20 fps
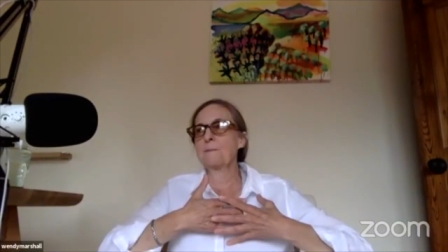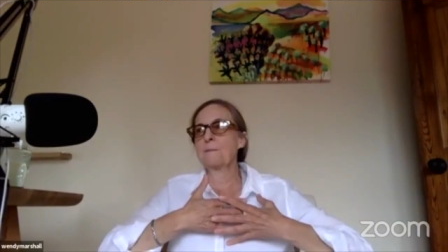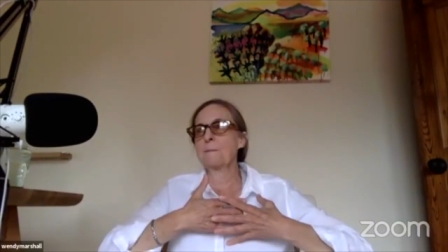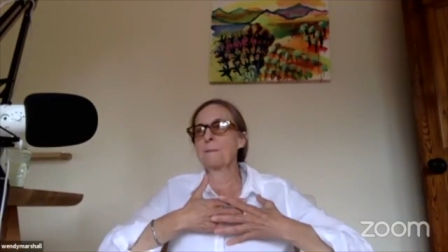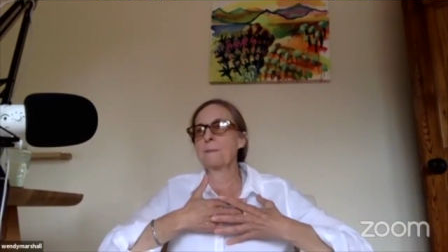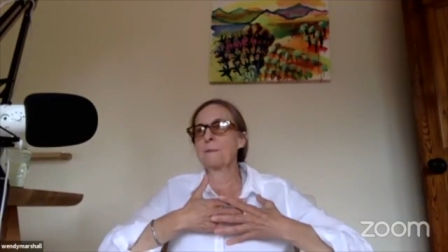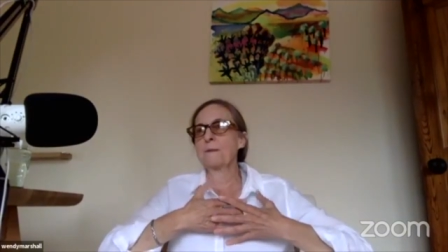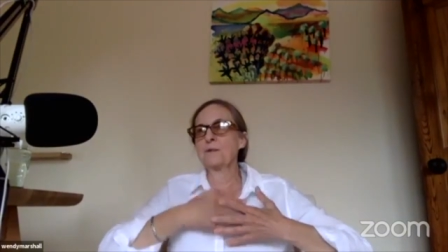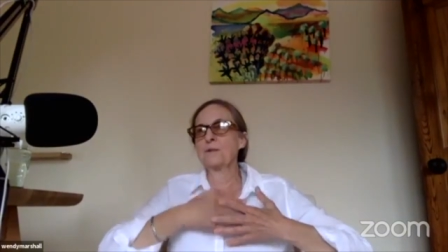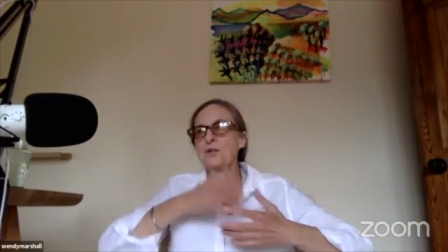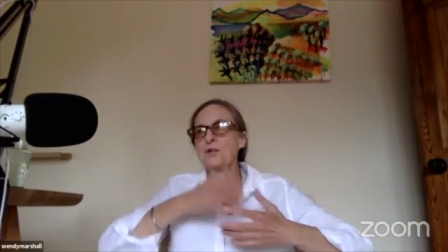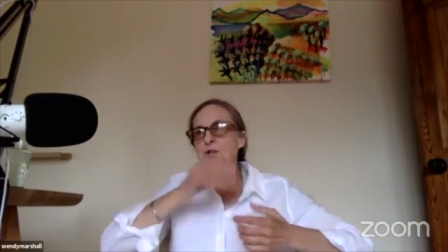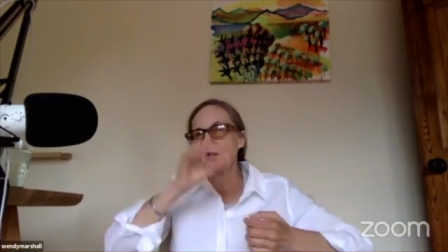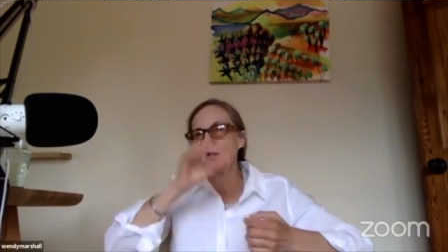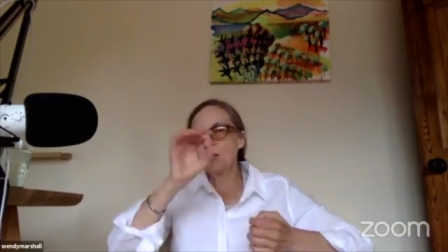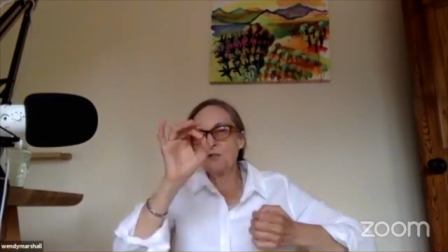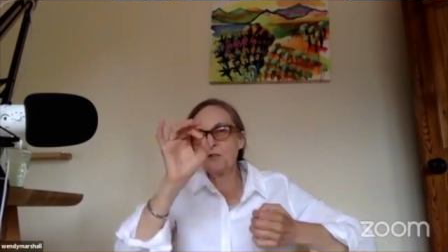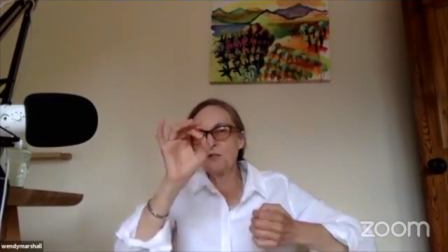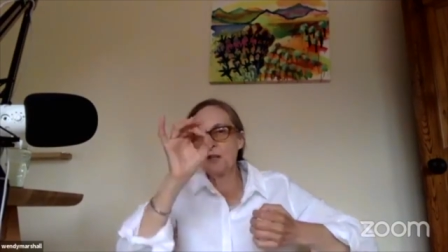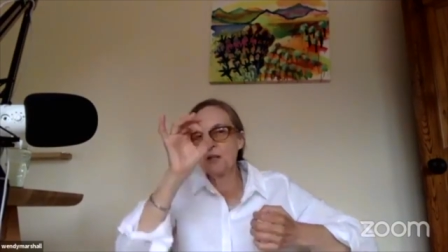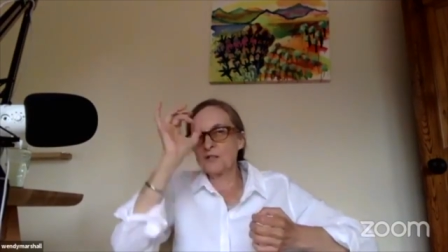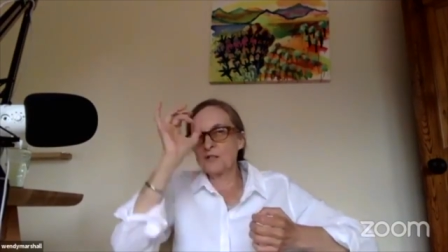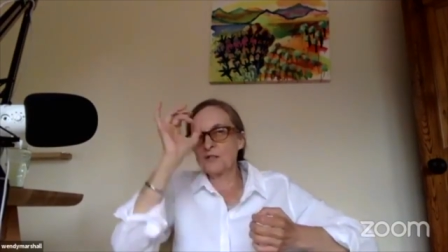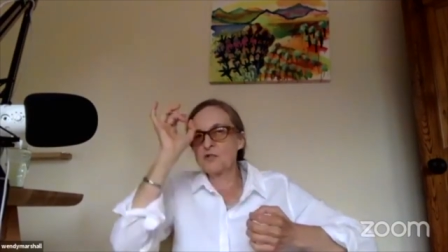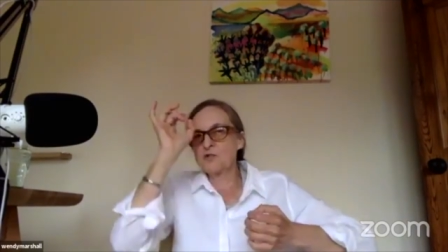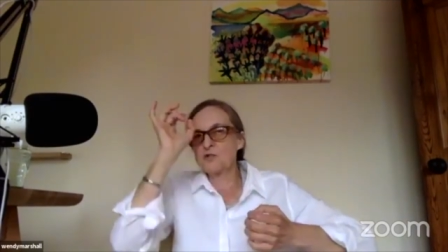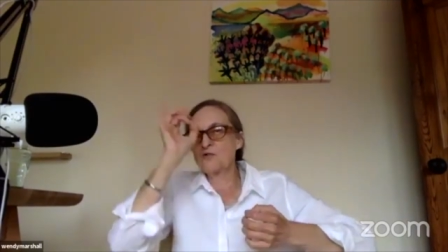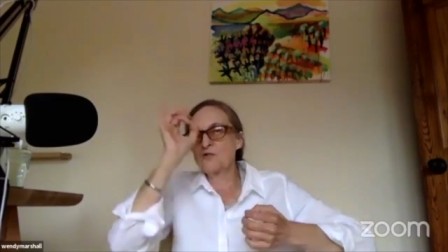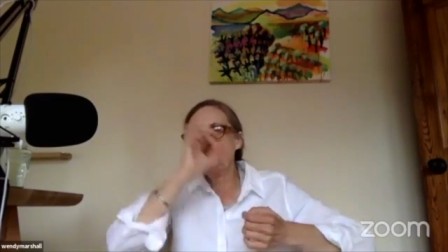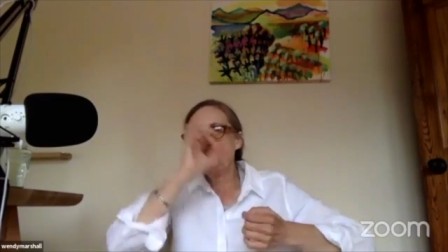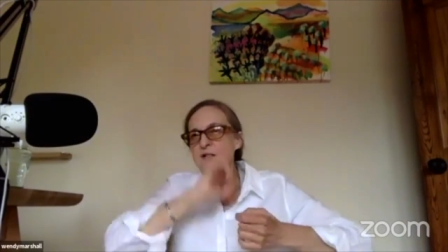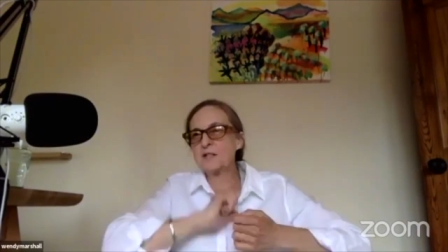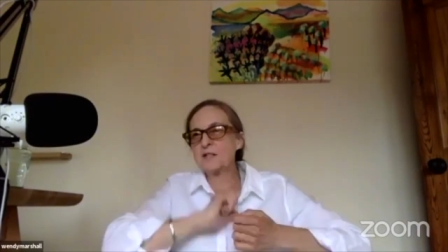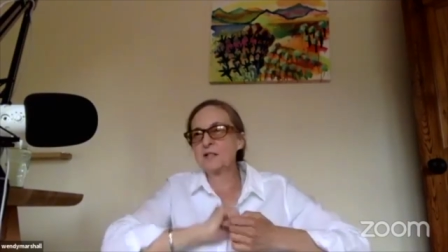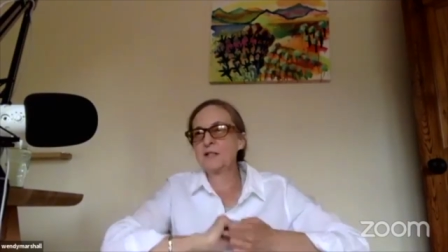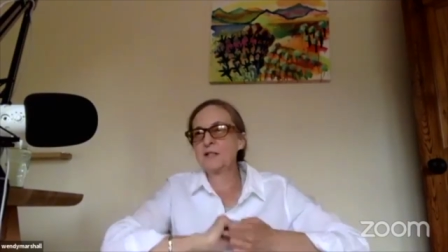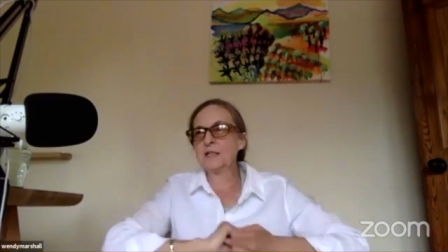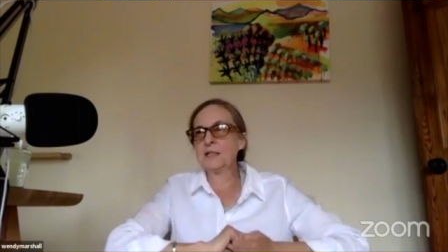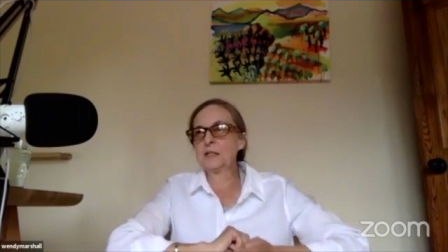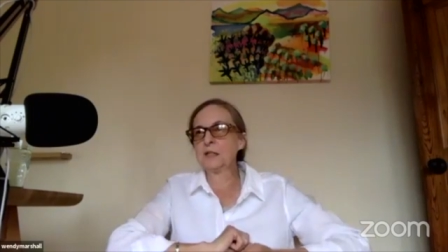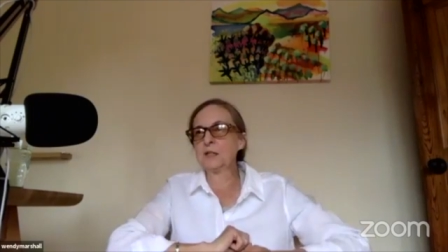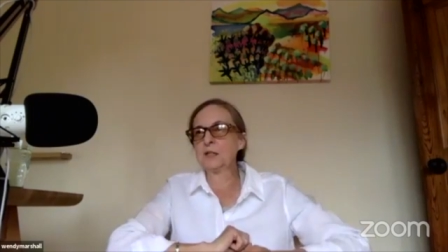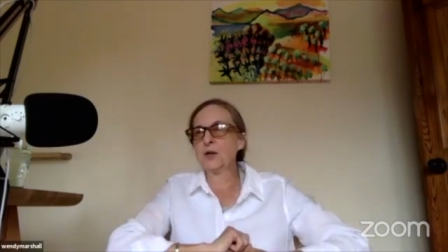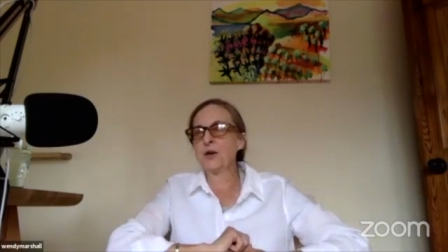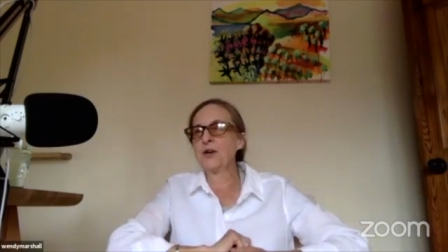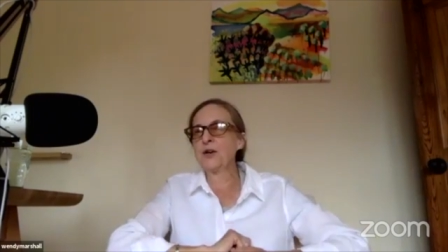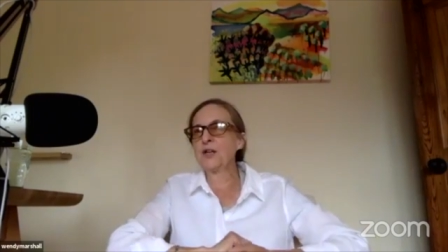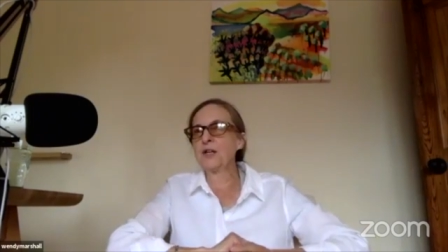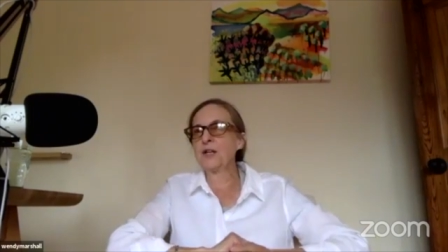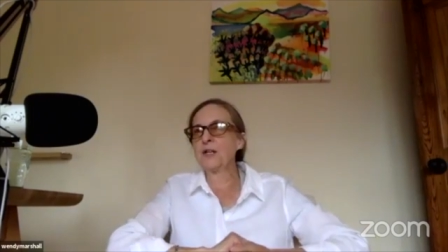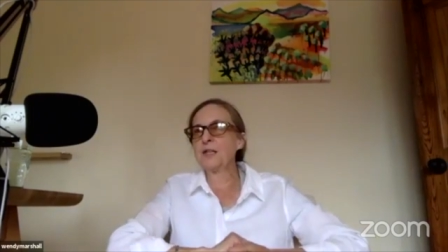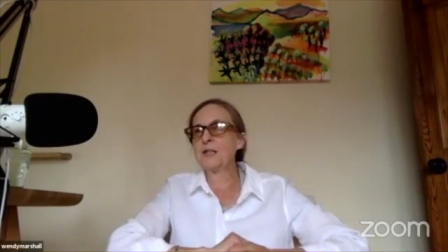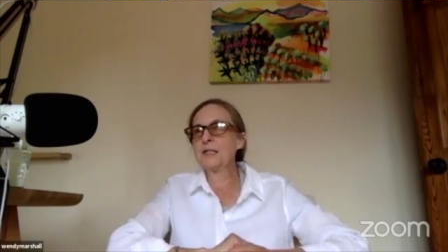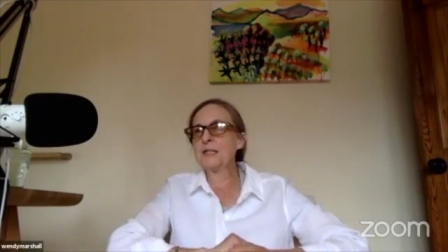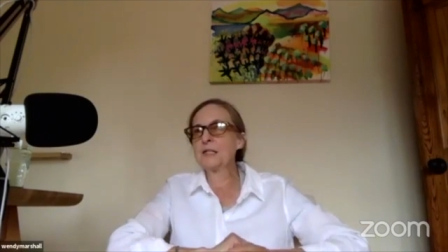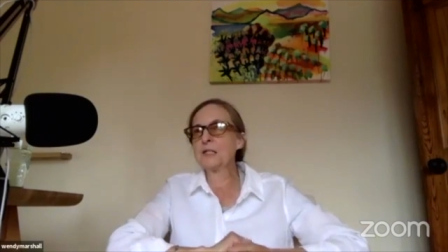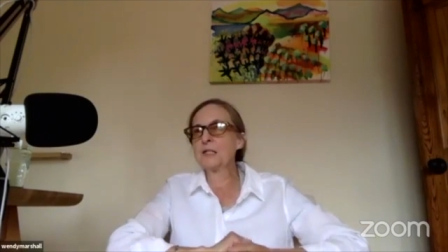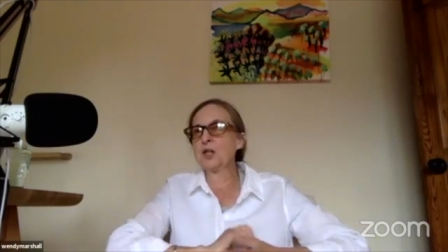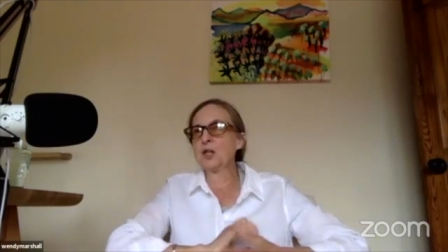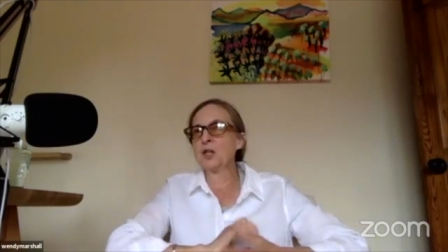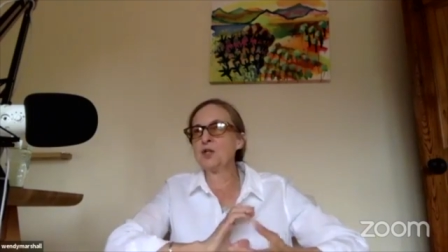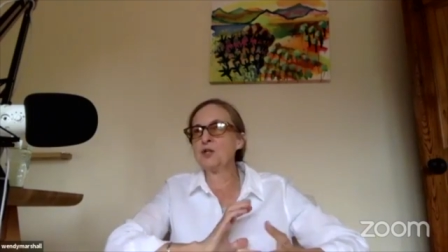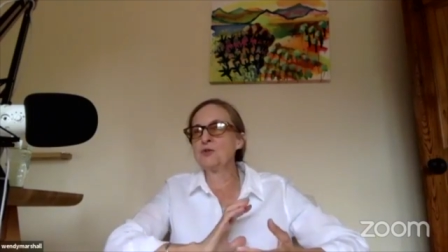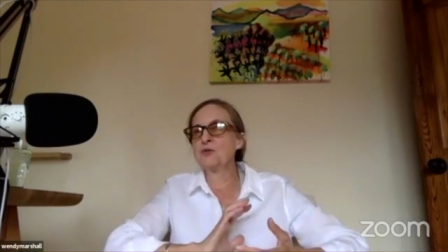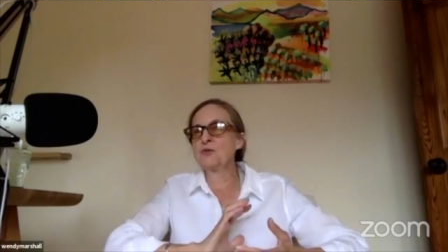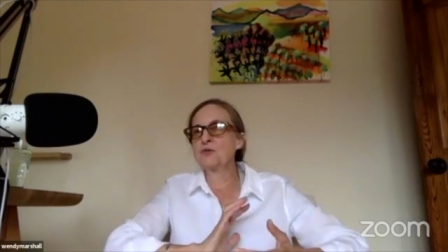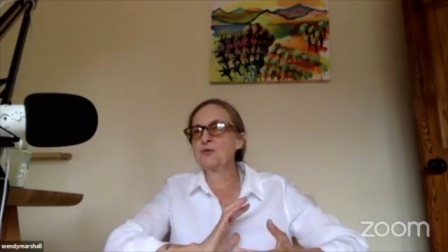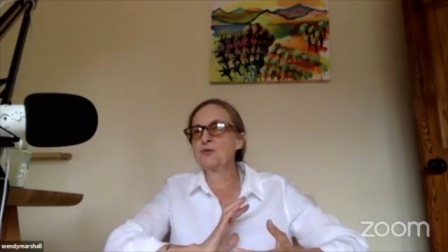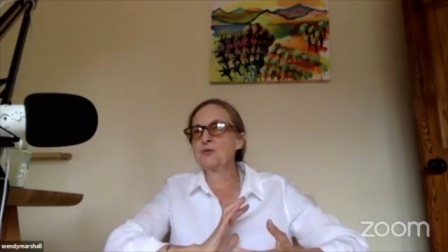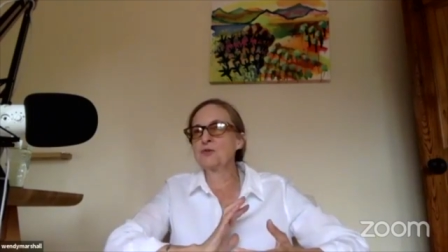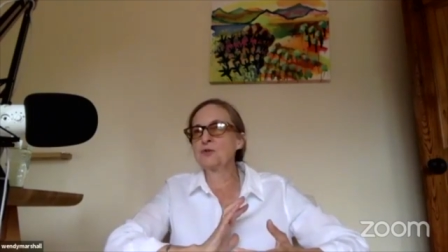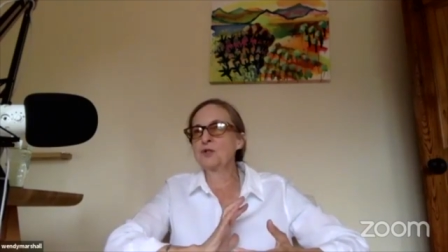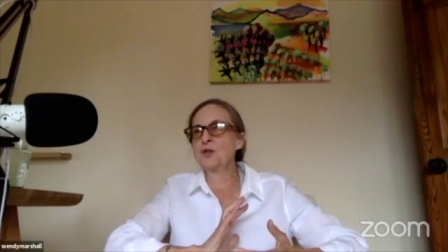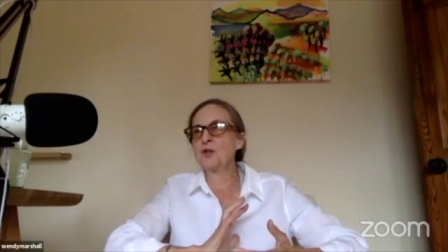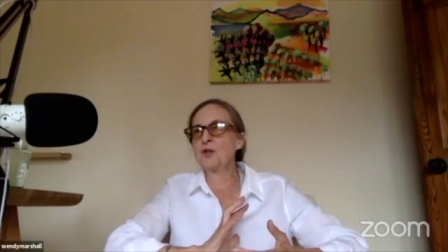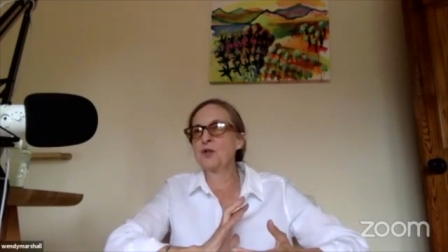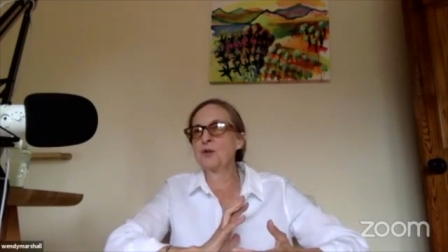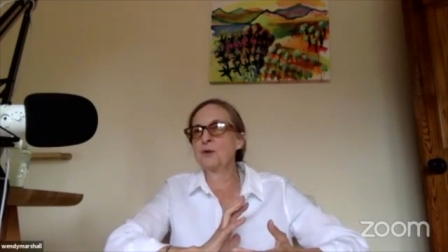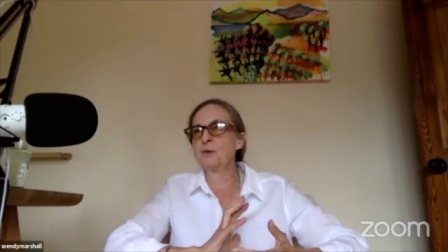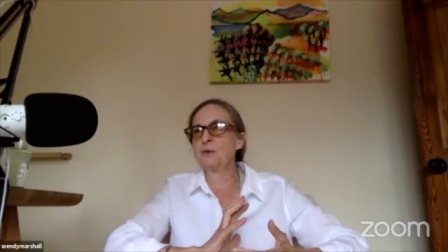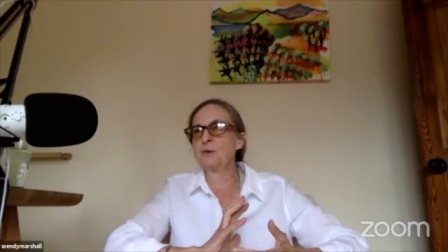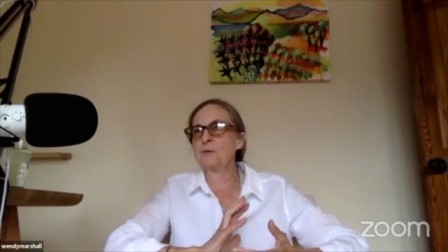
You can extract any little nuggets that are useful to you,